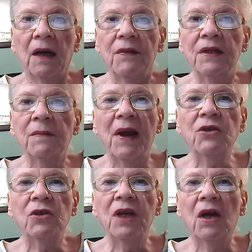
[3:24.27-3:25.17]
This
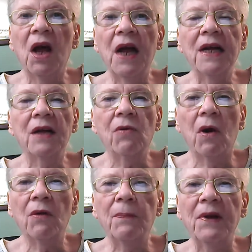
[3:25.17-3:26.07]
major decline in
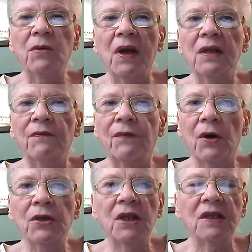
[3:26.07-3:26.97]
growth between the
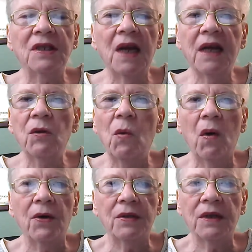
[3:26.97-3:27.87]
first and second
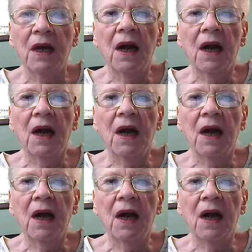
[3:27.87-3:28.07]
quarters